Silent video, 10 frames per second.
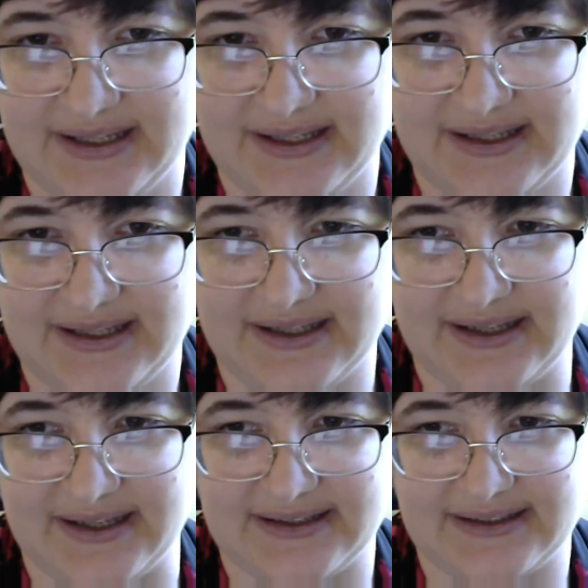like,
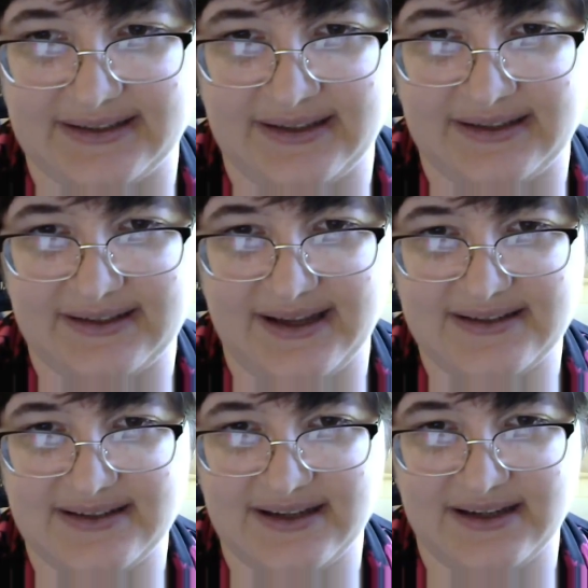
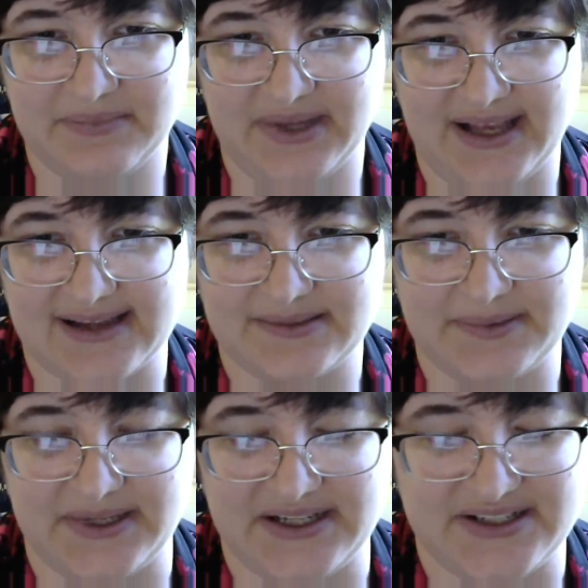teaching Black speech
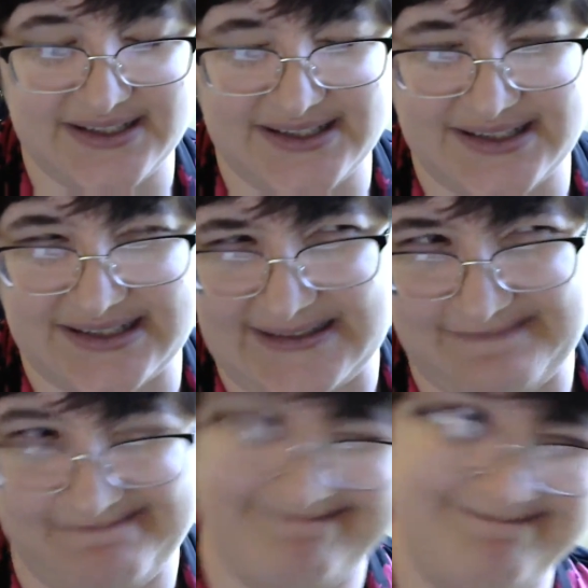is not